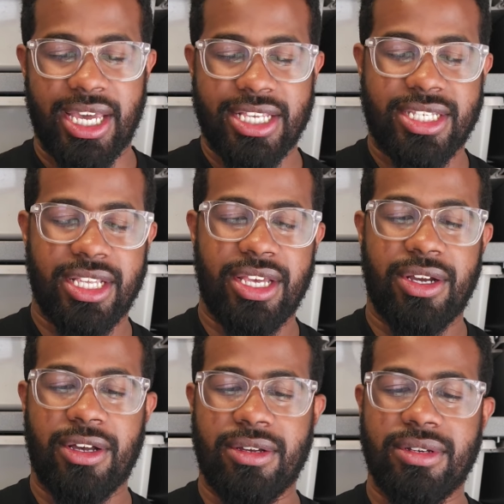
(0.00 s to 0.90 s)
It's
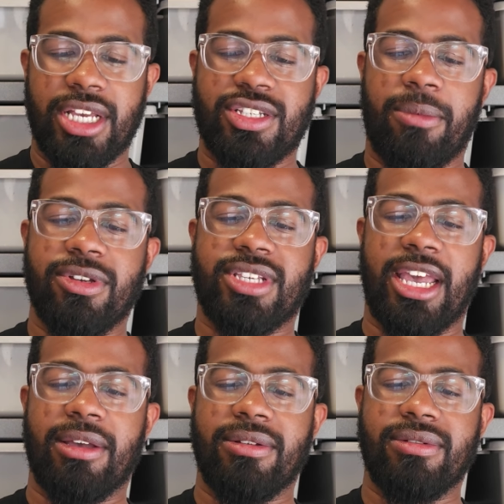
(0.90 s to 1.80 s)
almost
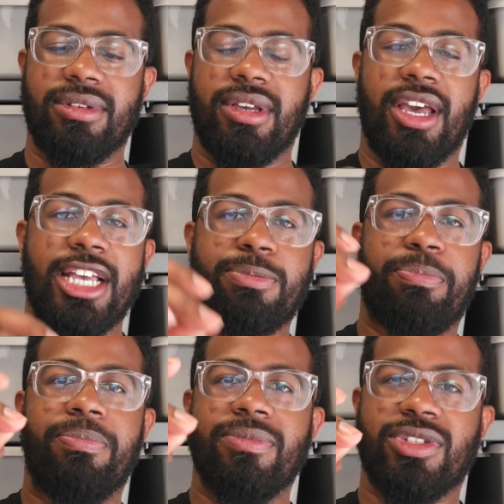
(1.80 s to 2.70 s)
like, it's
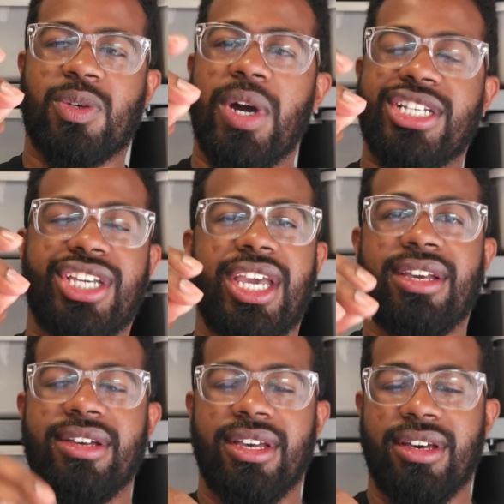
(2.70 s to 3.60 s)

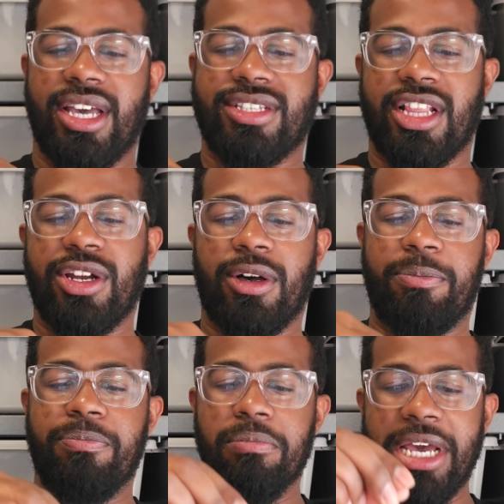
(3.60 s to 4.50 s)
squishy. It's
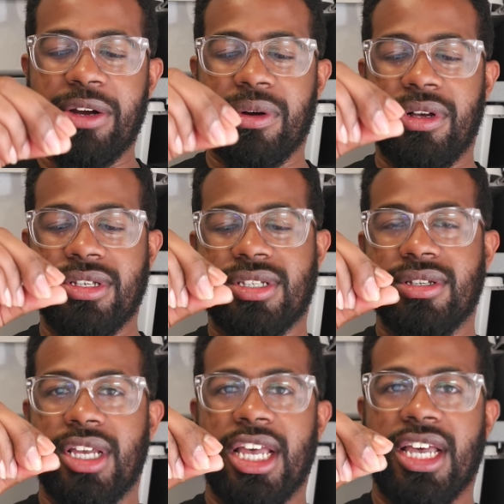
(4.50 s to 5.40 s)
little minerals.
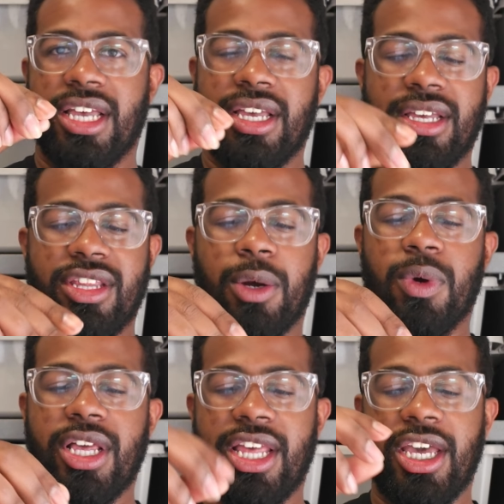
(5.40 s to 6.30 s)
They're
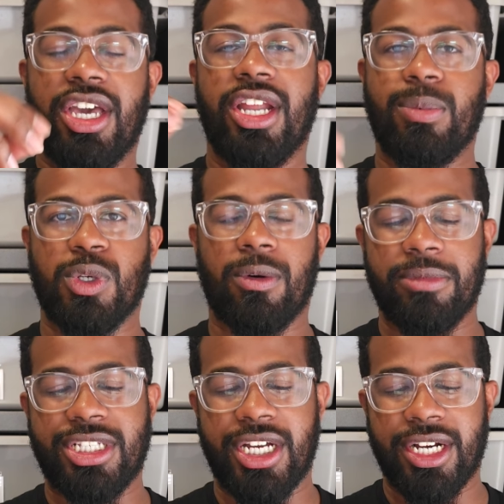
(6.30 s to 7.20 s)
really good absorbent
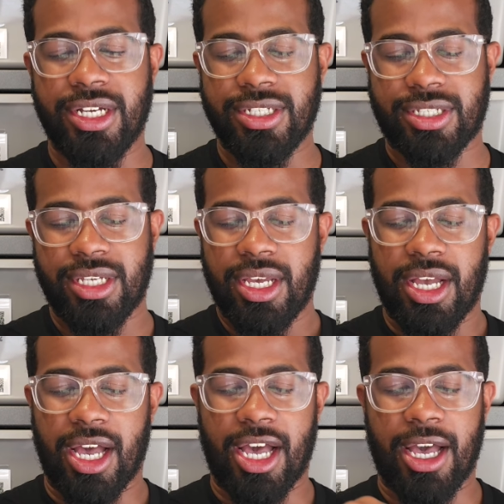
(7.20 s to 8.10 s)
materials.
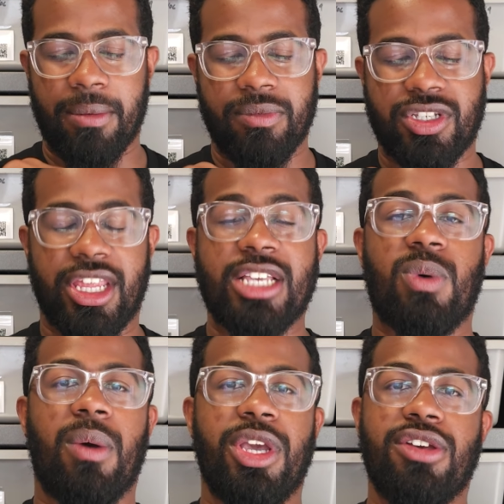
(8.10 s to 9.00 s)
So that's
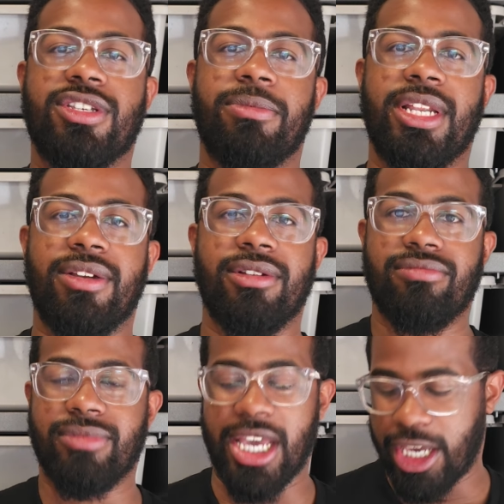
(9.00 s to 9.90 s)
why we use them in
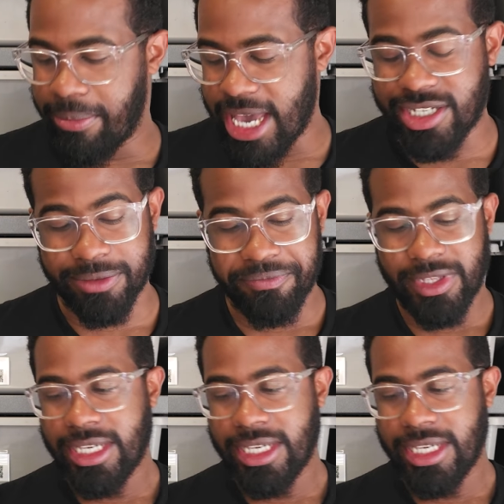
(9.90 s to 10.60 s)
incubation.